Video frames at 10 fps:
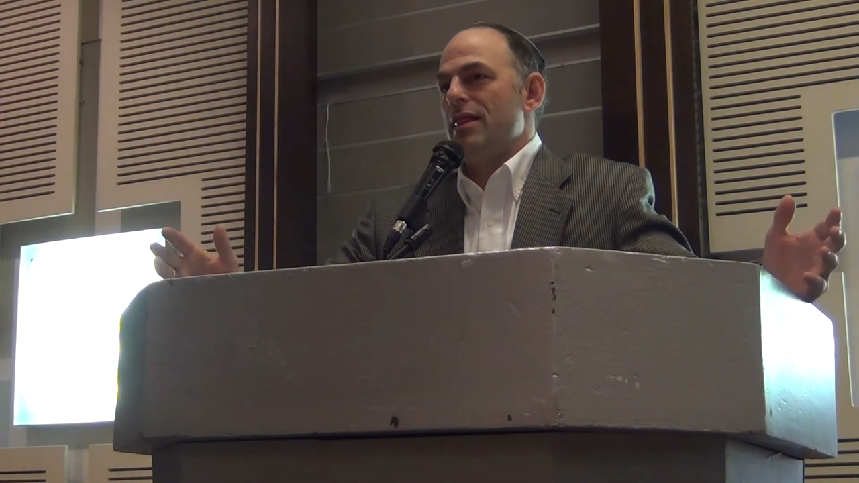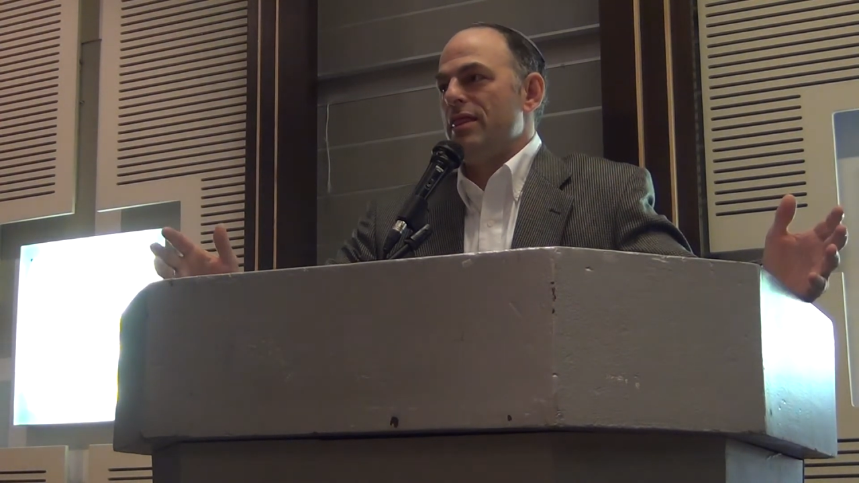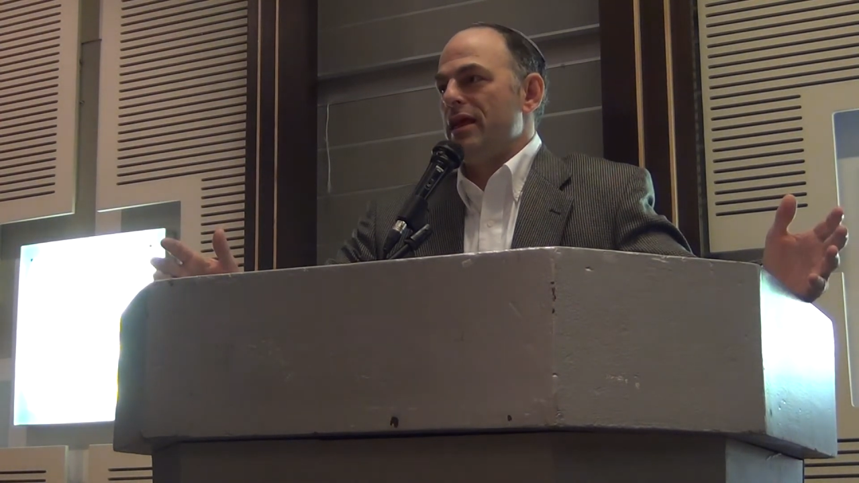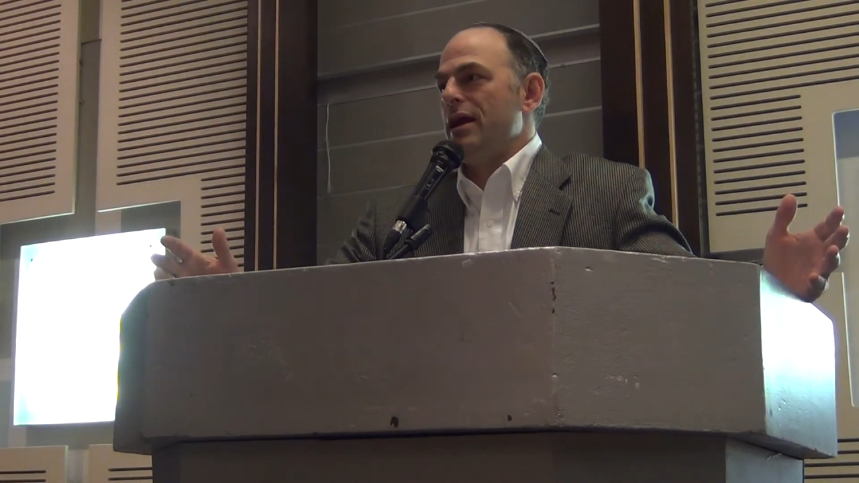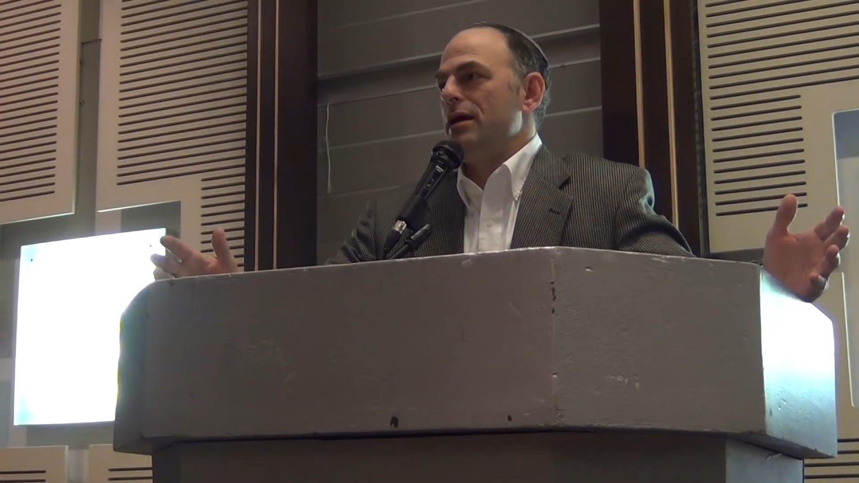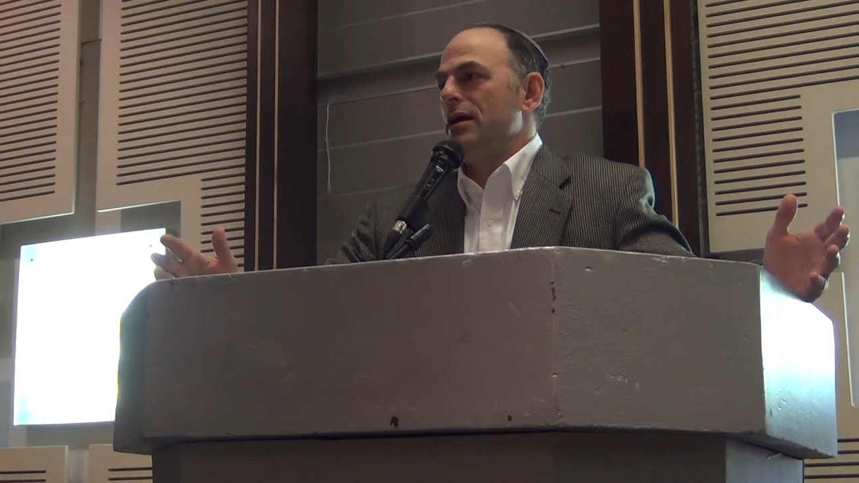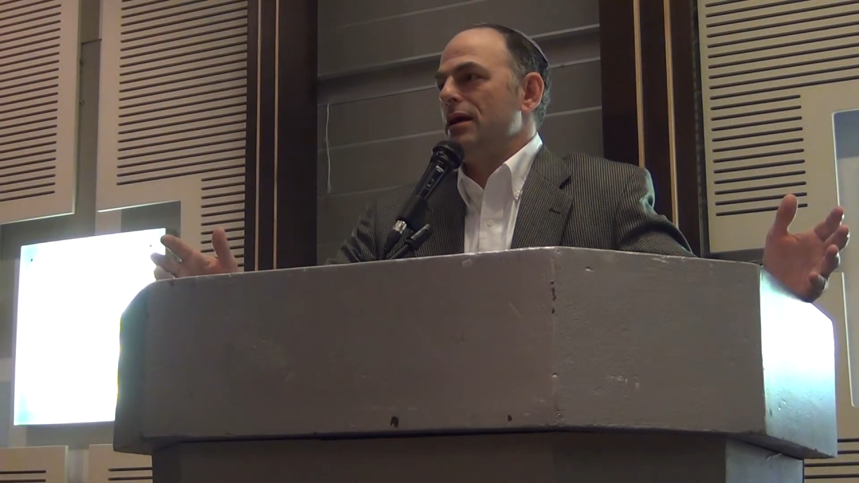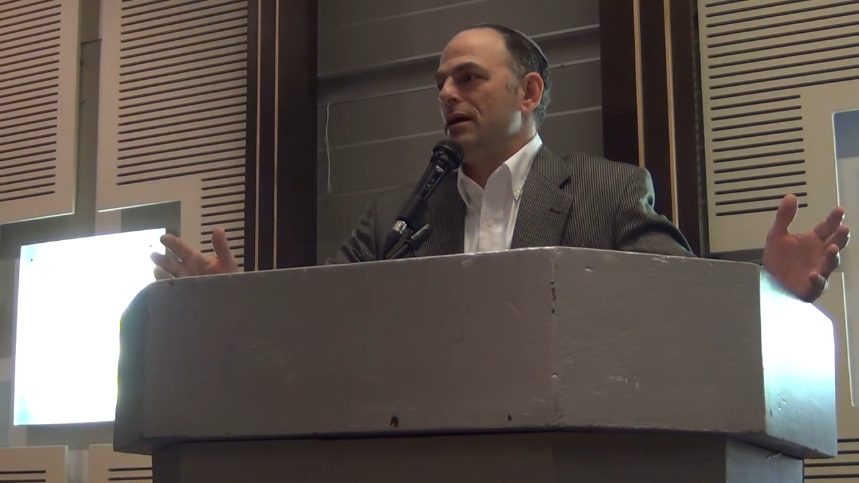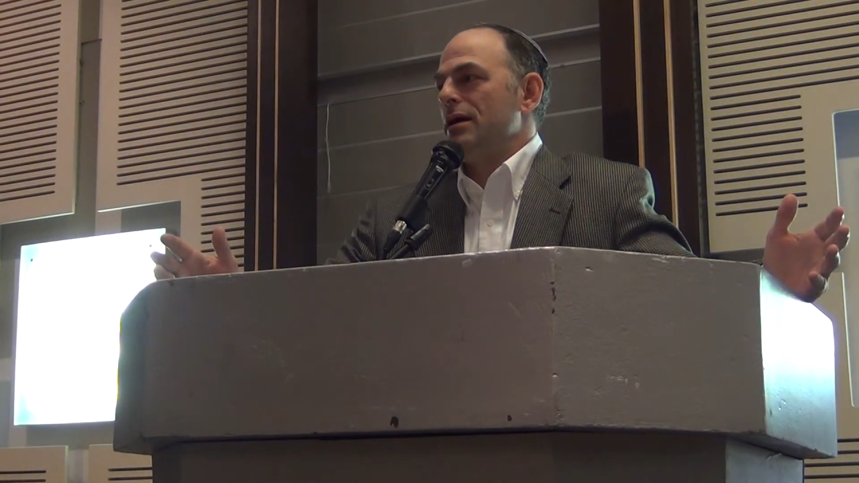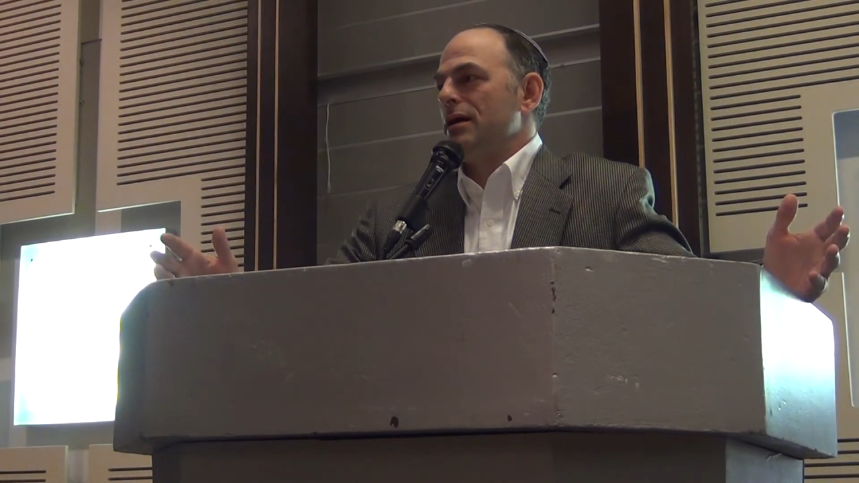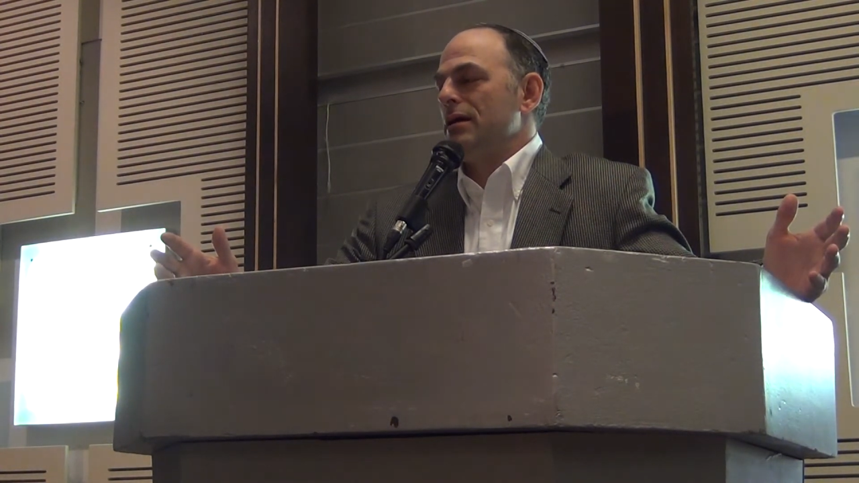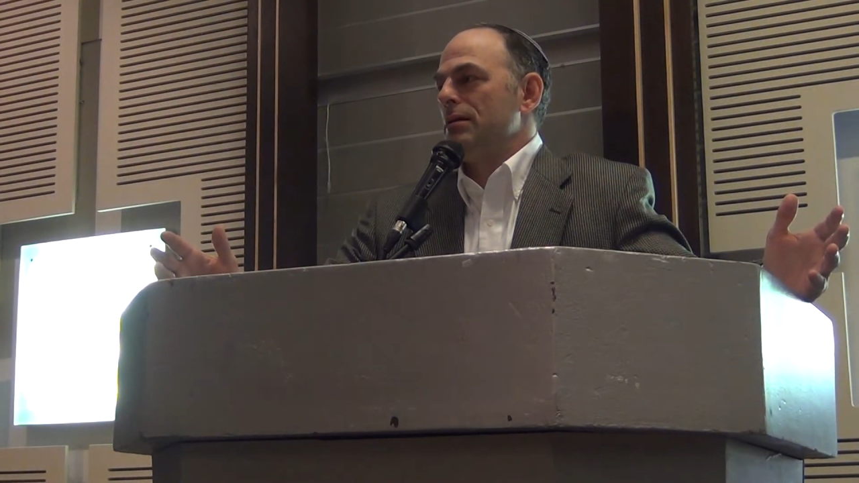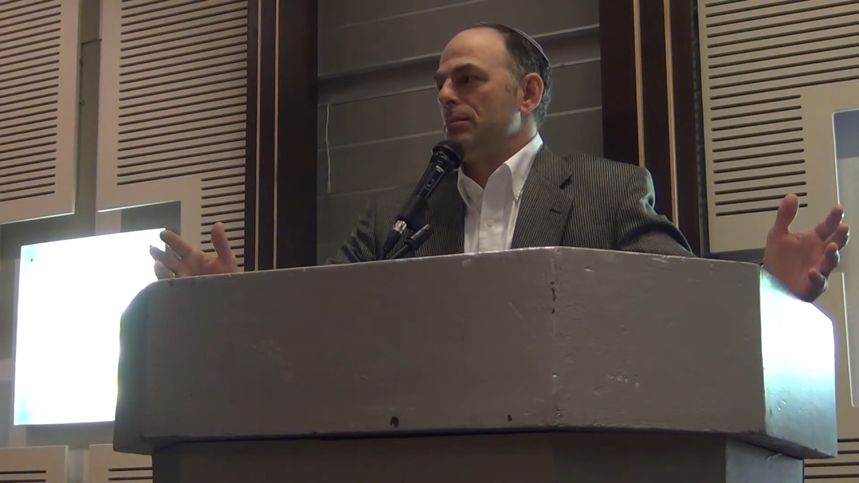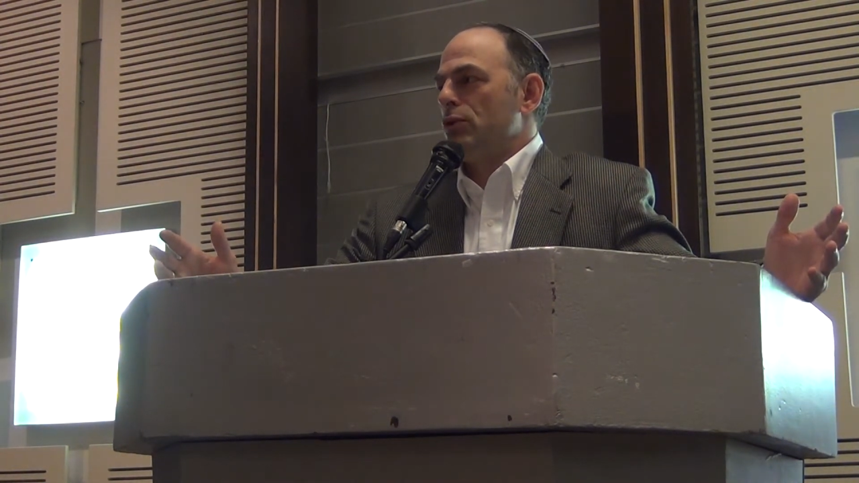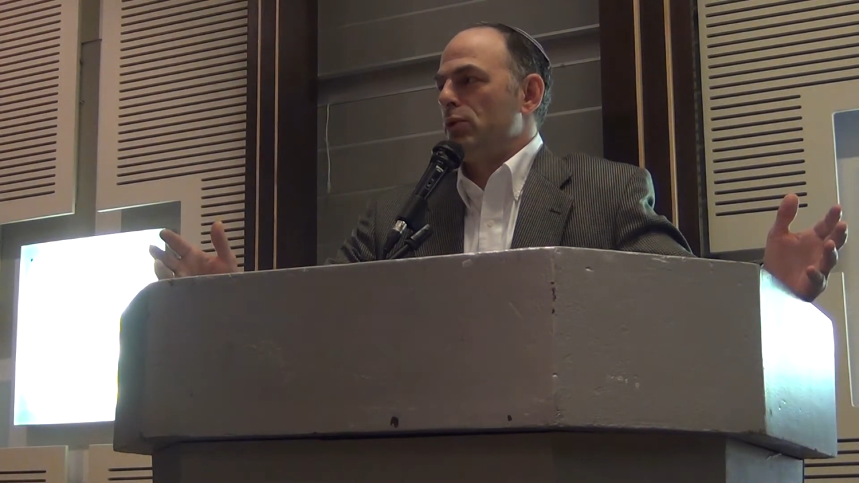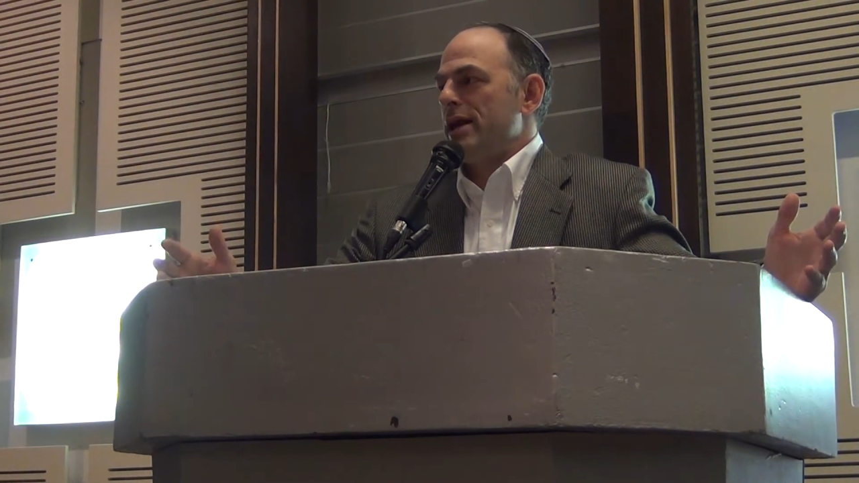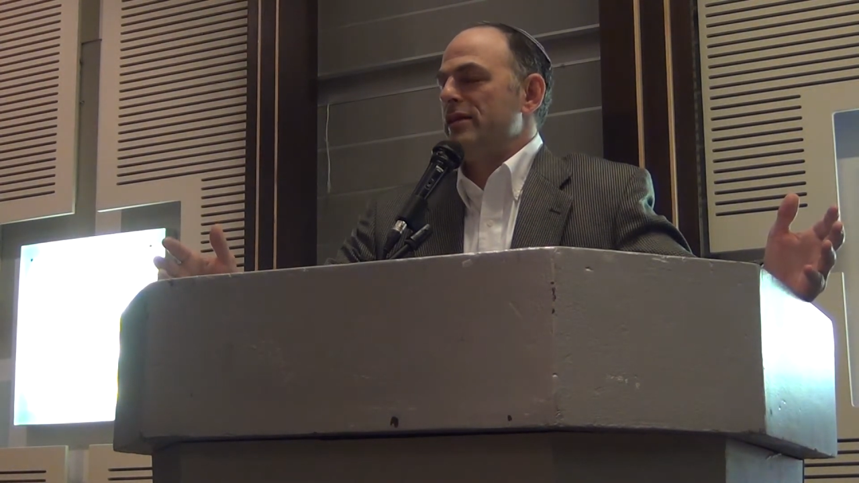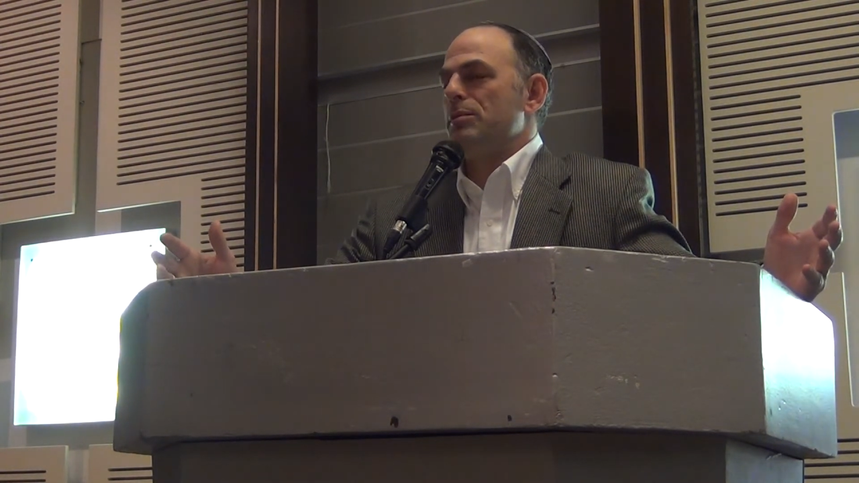they created